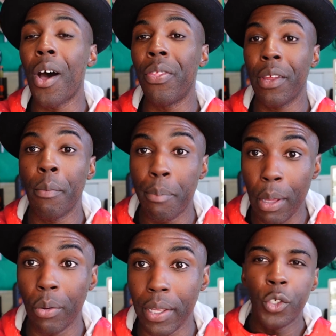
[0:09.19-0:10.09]
on their
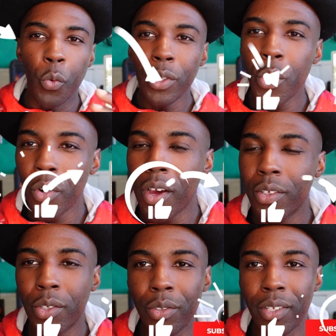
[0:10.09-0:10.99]
building. So what's going
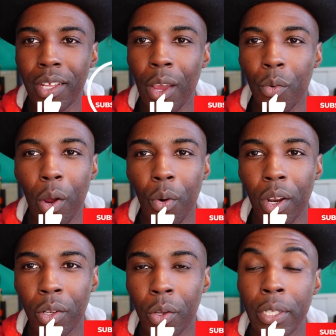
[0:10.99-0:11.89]
on? So today what I want
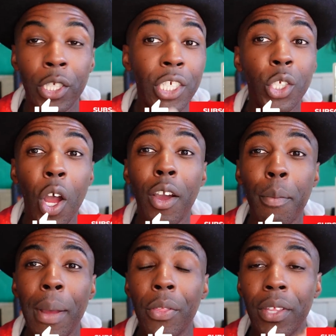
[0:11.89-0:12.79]
to do is just talk
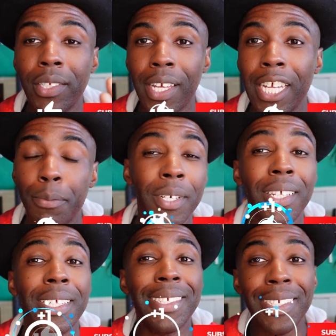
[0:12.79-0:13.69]
about this case
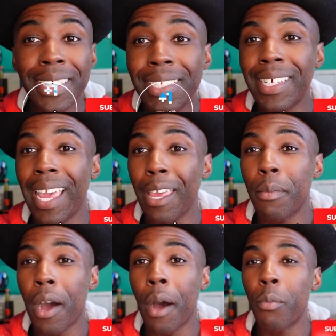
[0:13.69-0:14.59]
because it just
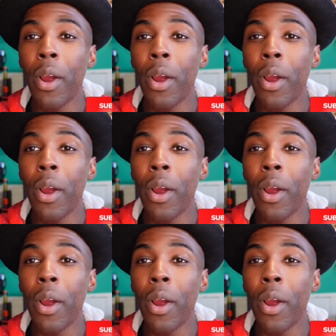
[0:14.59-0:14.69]
came up.